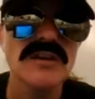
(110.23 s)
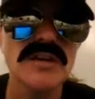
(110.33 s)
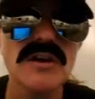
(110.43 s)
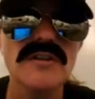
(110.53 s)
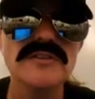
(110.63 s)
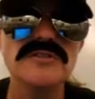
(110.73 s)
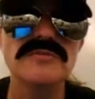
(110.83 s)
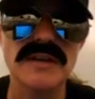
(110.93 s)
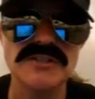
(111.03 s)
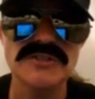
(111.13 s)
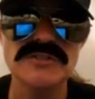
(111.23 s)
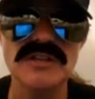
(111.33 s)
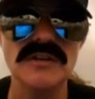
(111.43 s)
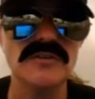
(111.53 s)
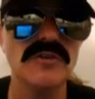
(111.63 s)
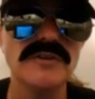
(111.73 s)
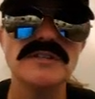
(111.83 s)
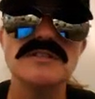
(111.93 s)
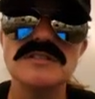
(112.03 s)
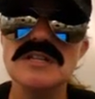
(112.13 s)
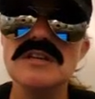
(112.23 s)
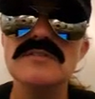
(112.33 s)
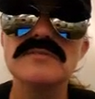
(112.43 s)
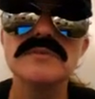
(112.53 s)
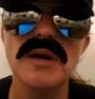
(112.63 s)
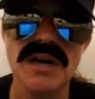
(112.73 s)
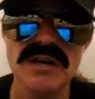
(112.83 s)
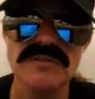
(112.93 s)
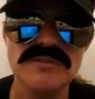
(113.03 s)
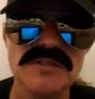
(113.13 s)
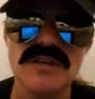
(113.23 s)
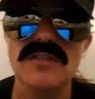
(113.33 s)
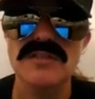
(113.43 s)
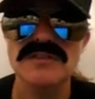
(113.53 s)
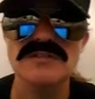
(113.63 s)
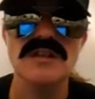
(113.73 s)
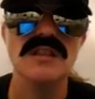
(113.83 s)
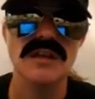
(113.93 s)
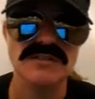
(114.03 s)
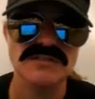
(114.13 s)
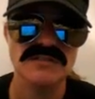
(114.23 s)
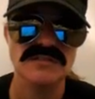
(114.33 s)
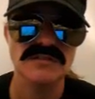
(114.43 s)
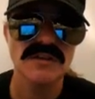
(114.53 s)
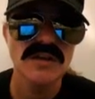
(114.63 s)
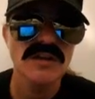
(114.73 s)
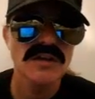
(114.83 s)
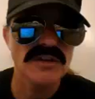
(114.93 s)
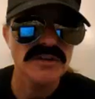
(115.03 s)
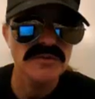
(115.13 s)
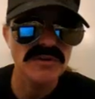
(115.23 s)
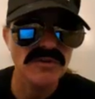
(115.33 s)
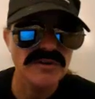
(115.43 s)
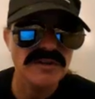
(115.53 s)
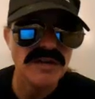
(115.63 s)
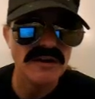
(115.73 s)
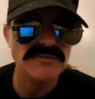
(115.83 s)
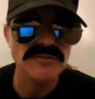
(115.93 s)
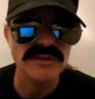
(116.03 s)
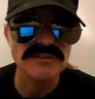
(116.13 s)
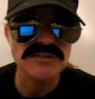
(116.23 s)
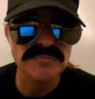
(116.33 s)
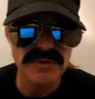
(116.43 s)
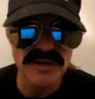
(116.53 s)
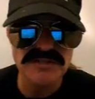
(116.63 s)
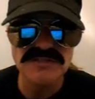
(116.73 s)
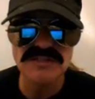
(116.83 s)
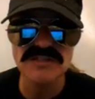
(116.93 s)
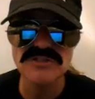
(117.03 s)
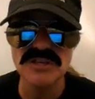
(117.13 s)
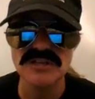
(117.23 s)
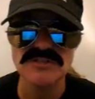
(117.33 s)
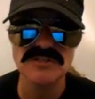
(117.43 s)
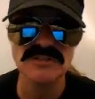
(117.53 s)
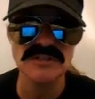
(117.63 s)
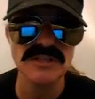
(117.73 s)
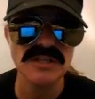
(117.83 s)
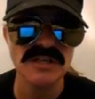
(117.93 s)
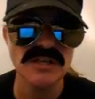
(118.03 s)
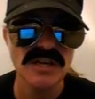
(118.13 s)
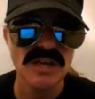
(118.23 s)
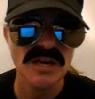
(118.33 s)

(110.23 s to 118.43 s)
Here are the directions that you're going to see throughout this lesson. You are going to have to express each answer in